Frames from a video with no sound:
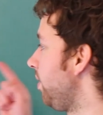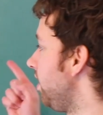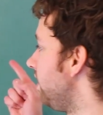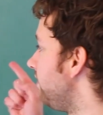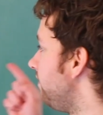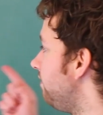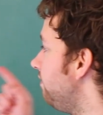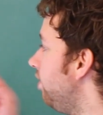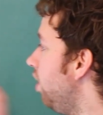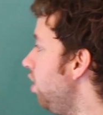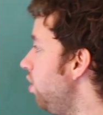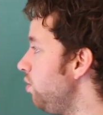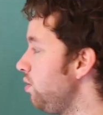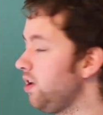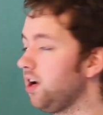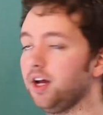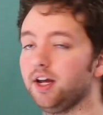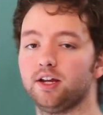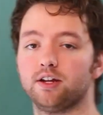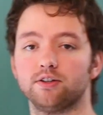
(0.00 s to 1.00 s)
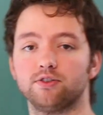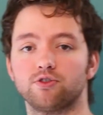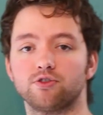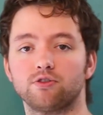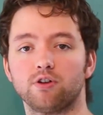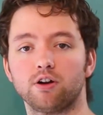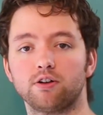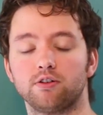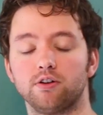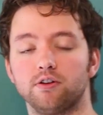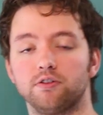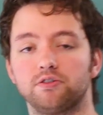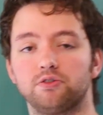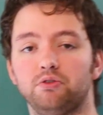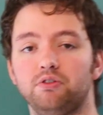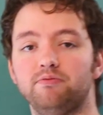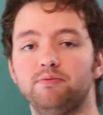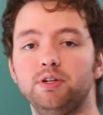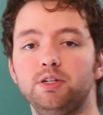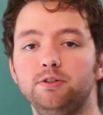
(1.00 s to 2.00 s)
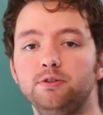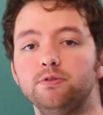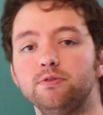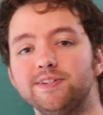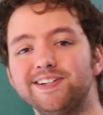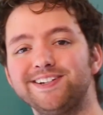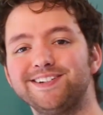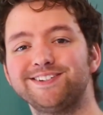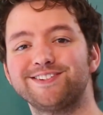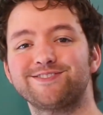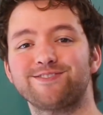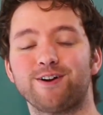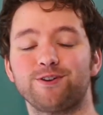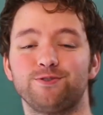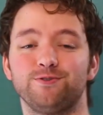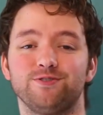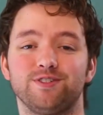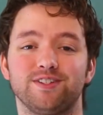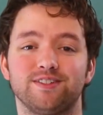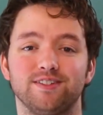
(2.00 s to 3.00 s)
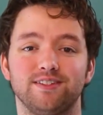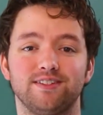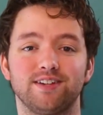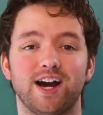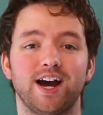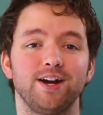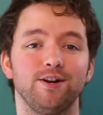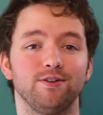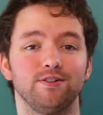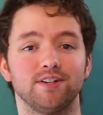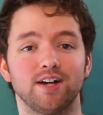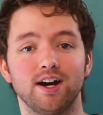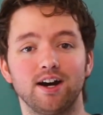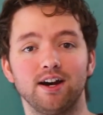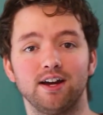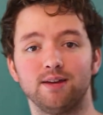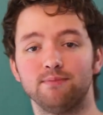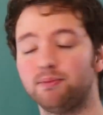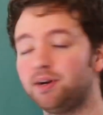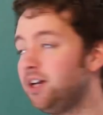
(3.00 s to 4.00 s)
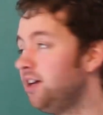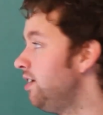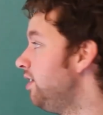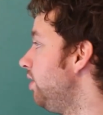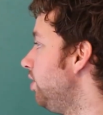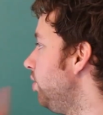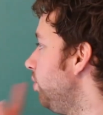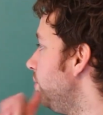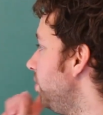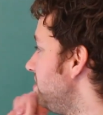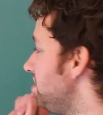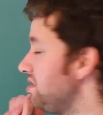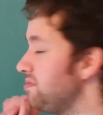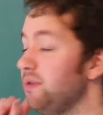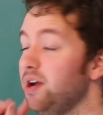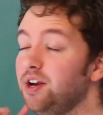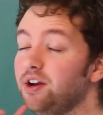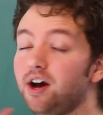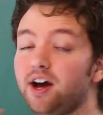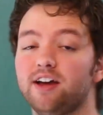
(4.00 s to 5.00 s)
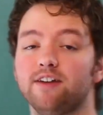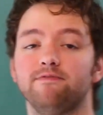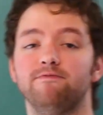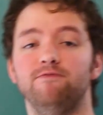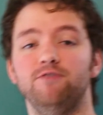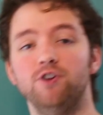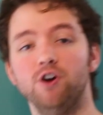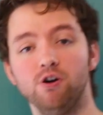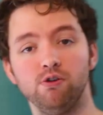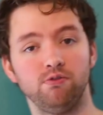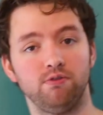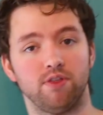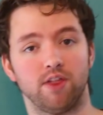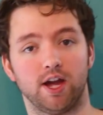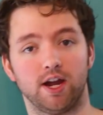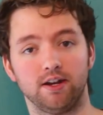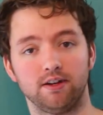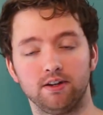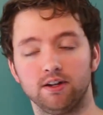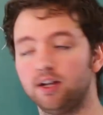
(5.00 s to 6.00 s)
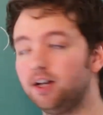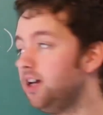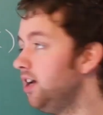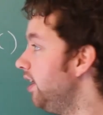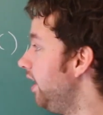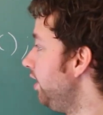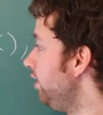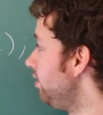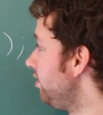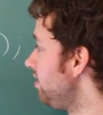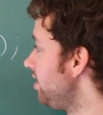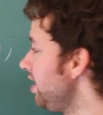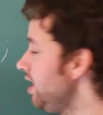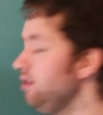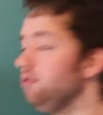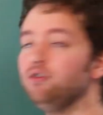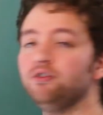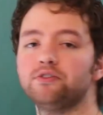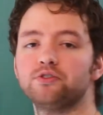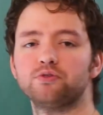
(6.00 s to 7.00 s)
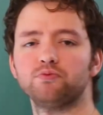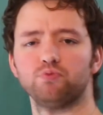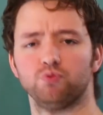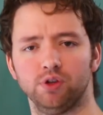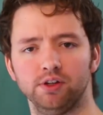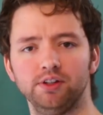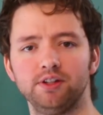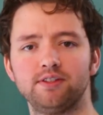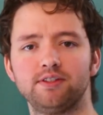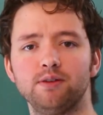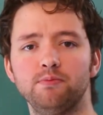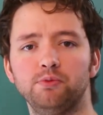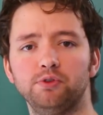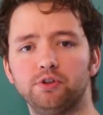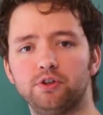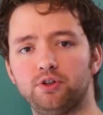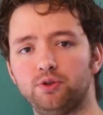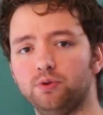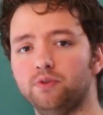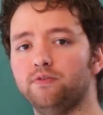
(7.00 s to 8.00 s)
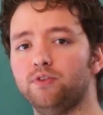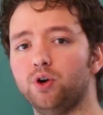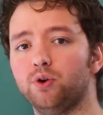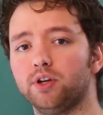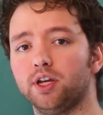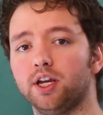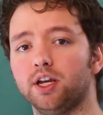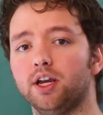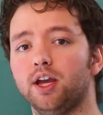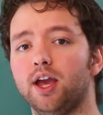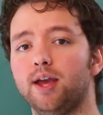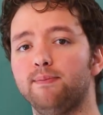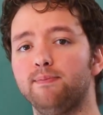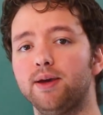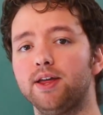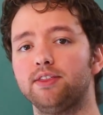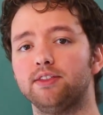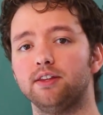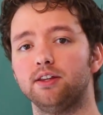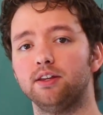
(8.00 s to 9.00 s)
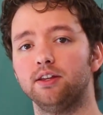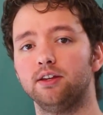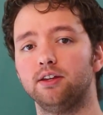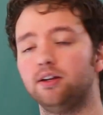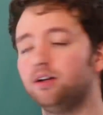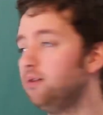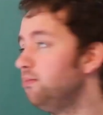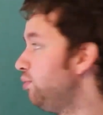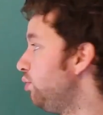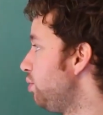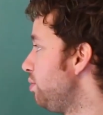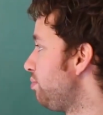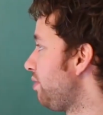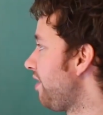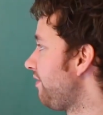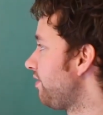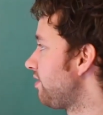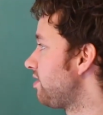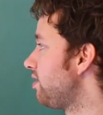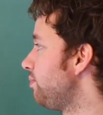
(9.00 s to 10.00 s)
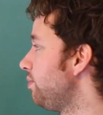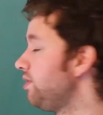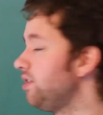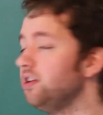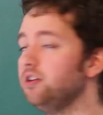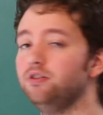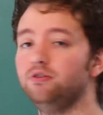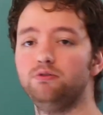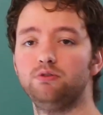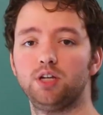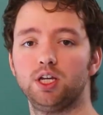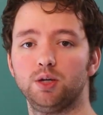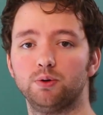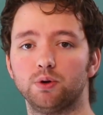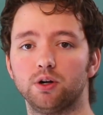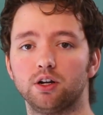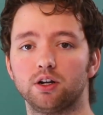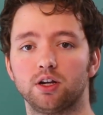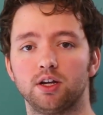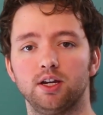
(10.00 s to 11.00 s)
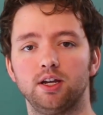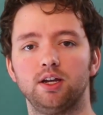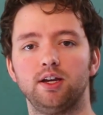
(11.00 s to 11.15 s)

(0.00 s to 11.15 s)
we invoke a constructor. So we've been using constructors this entire time. We just may not have known that. And you see it looks really similar to invoking a method, but we prefix it with the new keyword.